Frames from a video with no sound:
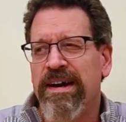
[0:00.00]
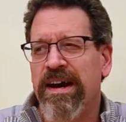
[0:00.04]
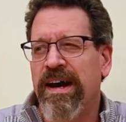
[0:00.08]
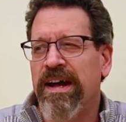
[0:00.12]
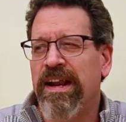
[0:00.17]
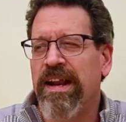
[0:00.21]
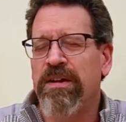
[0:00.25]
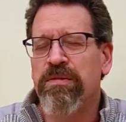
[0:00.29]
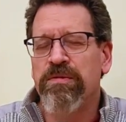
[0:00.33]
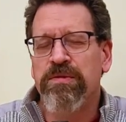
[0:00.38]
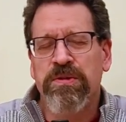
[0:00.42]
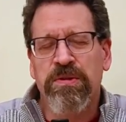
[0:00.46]

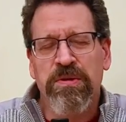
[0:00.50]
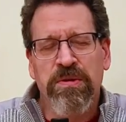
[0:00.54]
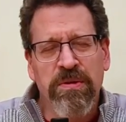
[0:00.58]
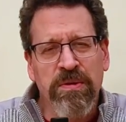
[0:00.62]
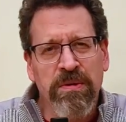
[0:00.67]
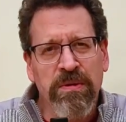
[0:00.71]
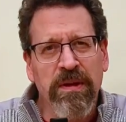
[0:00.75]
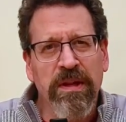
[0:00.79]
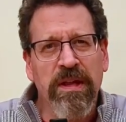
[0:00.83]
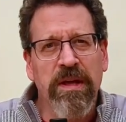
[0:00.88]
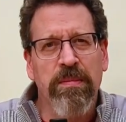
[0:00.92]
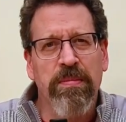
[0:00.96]
I
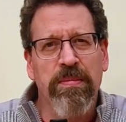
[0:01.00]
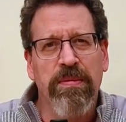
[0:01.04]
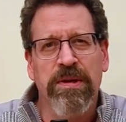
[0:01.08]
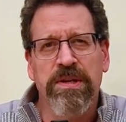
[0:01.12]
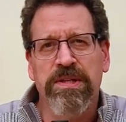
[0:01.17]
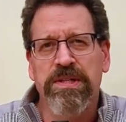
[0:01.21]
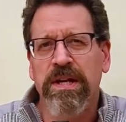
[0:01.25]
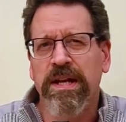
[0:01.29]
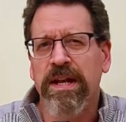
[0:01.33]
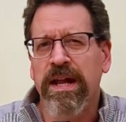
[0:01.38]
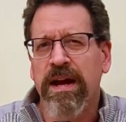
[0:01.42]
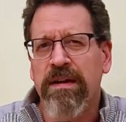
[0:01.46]
truly
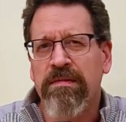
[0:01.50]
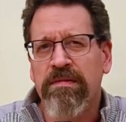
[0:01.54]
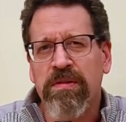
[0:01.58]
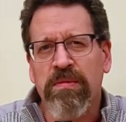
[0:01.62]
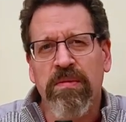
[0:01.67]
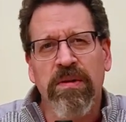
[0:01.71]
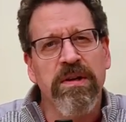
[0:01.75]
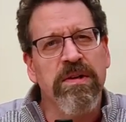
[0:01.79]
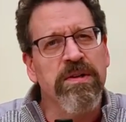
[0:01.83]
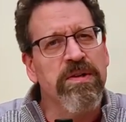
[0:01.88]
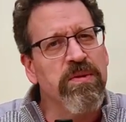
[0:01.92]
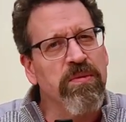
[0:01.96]
appreciate
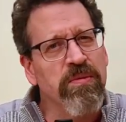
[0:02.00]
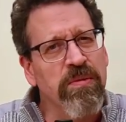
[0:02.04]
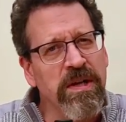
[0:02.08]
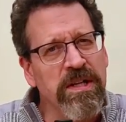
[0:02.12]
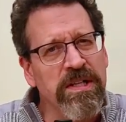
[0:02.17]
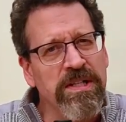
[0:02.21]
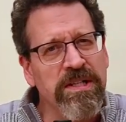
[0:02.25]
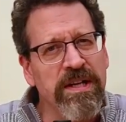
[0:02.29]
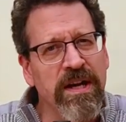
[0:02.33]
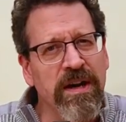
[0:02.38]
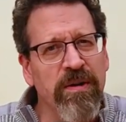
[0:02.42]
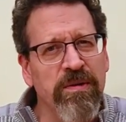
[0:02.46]
everyone who's
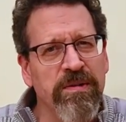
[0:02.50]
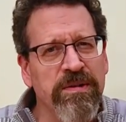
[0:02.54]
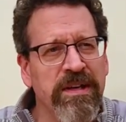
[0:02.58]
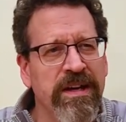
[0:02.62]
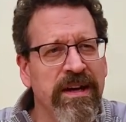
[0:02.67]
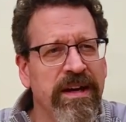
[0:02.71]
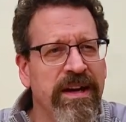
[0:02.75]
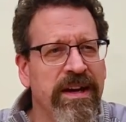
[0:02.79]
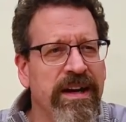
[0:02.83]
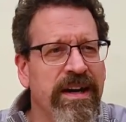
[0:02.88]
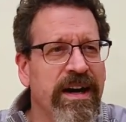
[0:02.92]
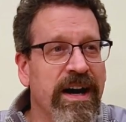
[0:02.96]
reached out.
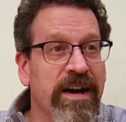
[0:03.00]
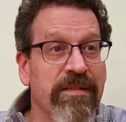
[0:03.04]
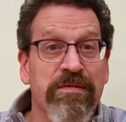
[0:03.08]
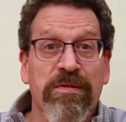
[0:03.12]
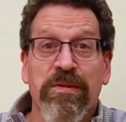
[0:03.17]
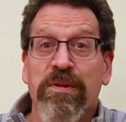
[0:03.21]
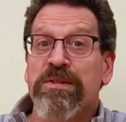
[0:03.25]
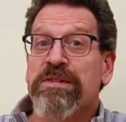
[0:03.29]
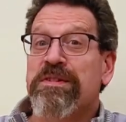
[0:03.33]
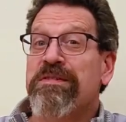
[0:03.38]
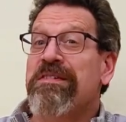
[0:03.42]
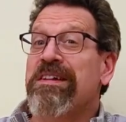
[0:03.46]
For
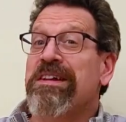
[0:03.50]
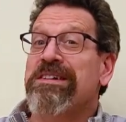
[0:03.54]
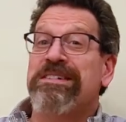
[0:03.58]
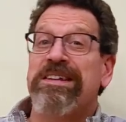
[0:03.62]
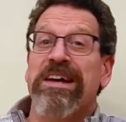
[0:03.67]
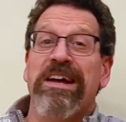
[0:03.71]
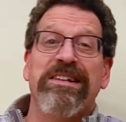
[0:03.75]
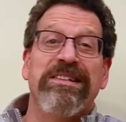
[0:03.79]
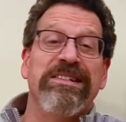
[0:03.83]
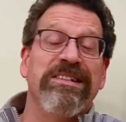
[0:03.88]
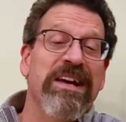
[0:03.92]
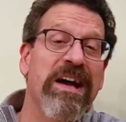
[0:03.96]
those of you that
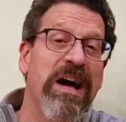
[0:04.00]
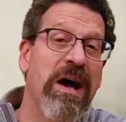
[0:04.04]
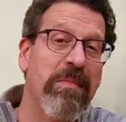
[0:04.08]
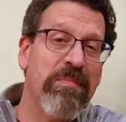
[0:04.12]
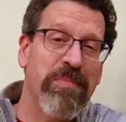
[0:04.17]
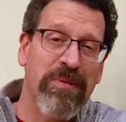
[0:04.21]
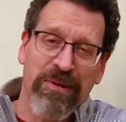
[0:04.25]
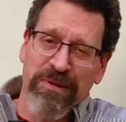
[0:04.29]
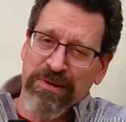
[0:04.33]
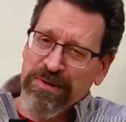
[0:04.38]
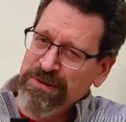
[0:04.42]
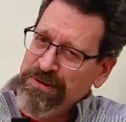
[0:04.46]
said
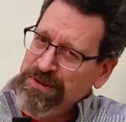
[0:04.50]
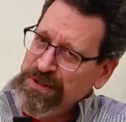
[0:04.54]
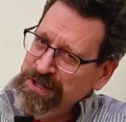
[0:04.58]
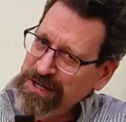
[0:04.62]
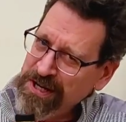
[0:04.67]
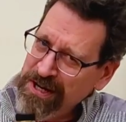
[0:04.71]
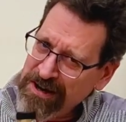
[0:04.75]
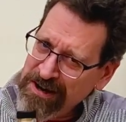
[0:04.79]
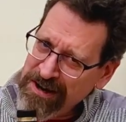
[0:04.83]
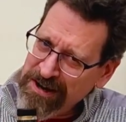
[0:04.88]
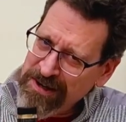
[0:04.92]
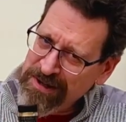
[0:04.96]
samples,
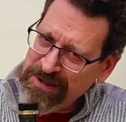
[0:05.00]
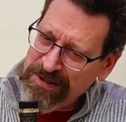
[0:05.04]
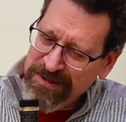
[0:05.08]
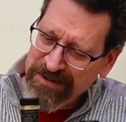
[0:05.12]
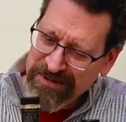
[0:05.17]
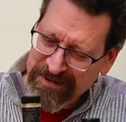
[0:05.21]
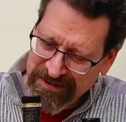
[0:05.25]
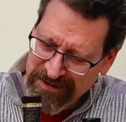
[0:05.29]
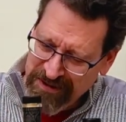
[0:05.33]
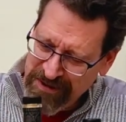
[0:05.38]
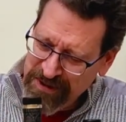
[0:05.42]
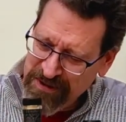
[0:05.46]
cheers.
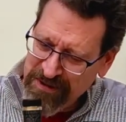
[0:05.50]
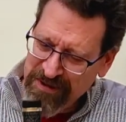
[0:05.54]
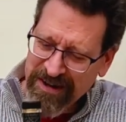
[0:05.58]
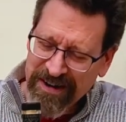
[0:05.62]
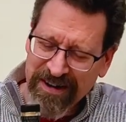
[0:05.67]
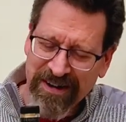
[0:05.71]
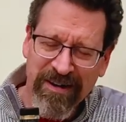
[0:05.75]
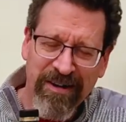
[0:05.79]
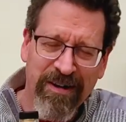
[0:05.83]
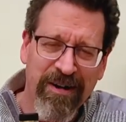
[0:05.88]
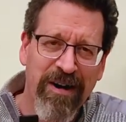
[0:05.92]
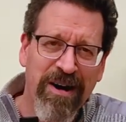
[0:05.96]
You
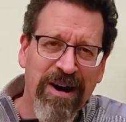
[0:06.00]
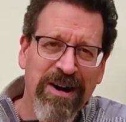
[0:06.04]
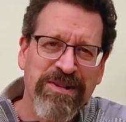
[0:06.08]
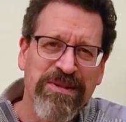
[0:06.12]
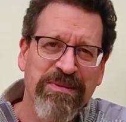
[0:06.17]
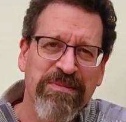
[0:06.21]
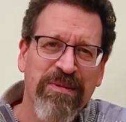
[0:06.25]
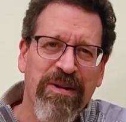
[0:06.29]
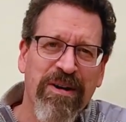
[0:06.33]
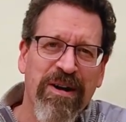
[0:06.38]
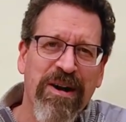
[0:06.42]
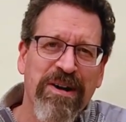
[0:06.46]
are
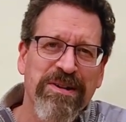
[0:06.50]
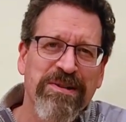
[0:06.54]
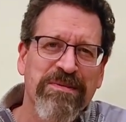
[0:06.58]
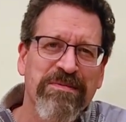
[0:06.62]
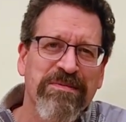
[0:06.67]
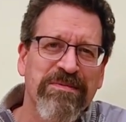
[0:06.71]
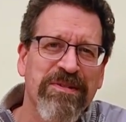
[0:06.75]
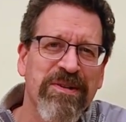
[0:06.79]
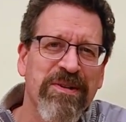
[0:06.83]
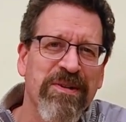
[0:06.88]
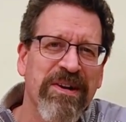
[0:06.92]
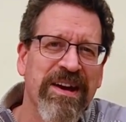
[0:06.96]
awesome
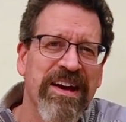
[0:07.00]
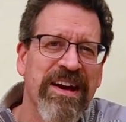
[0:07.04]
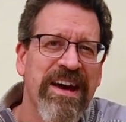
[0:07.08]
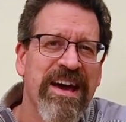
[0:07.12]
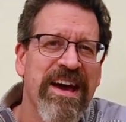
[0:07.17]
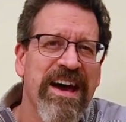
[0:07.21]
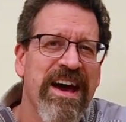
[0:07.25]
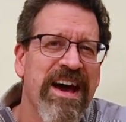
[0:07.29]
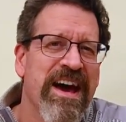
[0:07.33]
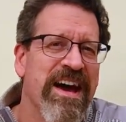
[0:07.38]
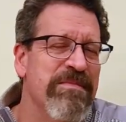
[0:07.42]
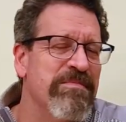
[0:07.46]
folk.
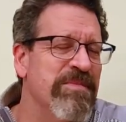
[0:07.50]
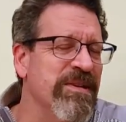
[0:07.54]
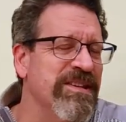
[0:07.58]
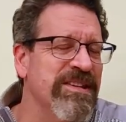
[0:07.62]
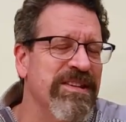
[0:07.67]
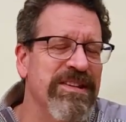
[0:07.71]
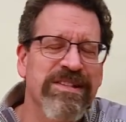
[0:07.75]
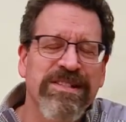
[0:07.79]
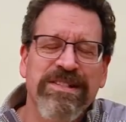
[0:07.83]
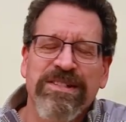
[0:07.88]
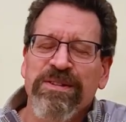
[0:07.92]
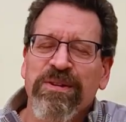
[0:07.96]
And but
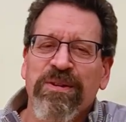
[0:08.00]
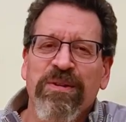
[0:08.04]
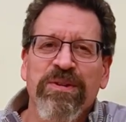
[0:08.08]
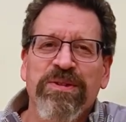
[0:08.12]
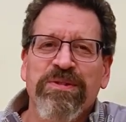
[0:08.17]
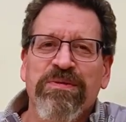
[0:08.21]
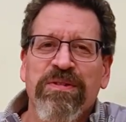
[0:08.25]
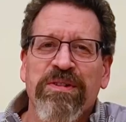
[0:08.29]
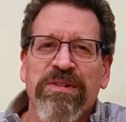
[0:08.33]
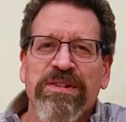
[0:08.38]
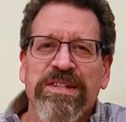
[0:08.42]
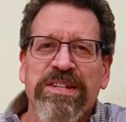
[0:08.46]
this goes
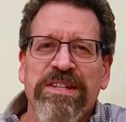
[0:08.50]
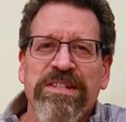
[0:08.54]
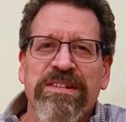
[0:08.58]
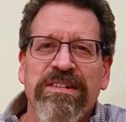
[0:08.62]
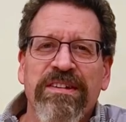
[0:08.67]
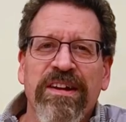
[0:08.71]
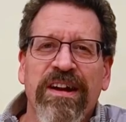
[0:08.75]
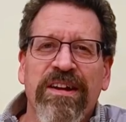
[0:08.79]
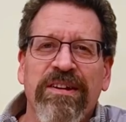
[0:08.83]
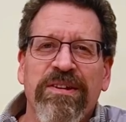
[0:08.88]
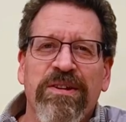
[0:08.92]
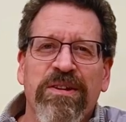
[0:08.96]
for just
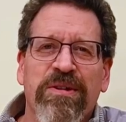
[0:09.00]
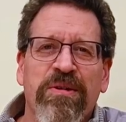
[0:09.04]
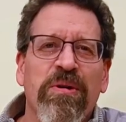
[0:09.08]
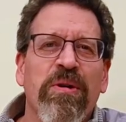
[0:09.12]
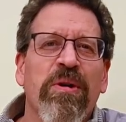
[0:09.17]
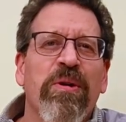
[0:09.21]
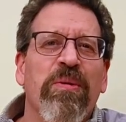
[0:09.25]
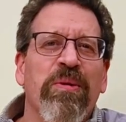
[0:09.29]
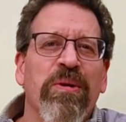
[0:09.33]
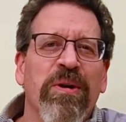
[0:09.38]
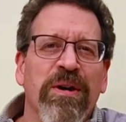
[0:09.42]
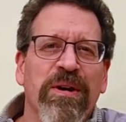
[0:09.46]
throw
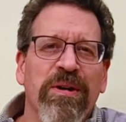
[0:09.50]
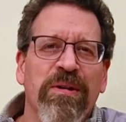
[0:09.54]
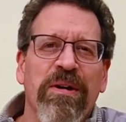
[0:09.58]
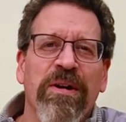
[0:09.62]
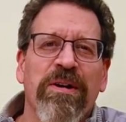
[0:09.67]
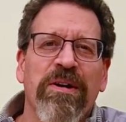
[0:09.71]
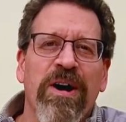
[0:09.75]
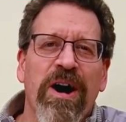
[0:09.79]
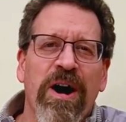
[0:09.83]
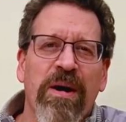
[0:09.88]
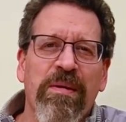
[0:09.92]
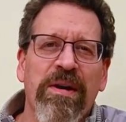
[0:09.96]
a word or a
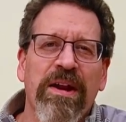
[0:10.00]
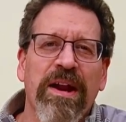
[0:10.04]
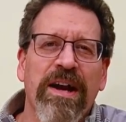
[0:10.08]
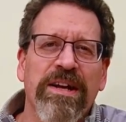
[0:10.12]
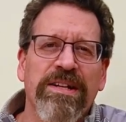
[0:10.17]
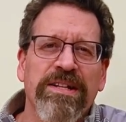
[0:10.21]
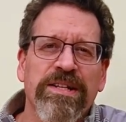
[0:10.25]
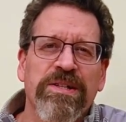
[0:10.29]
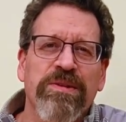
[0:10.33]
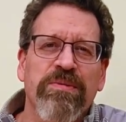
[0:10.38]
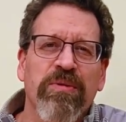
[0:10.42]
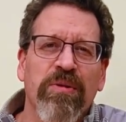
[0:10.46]
comment. I
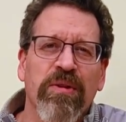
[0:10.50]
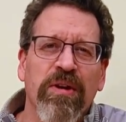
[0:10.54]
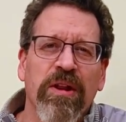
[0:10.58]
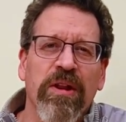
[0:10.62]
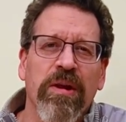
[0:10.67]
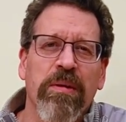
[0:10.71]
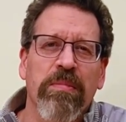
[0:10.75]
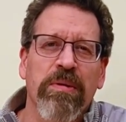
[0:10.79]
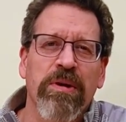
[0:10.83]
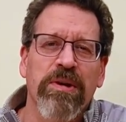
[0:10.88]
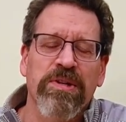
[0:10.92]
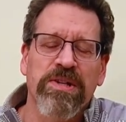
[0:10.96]
just really
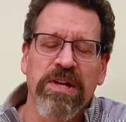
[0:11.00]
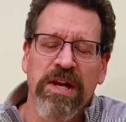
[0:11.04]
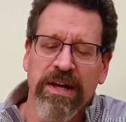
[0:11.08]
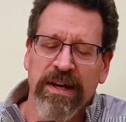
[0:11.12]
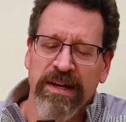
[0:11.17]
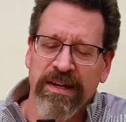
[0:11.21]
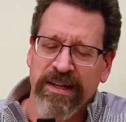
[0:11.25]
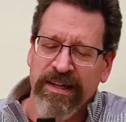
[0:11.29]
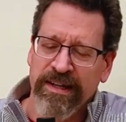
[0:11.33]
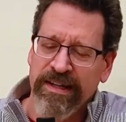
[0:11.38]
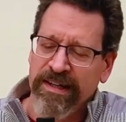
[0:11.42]
appreciate you.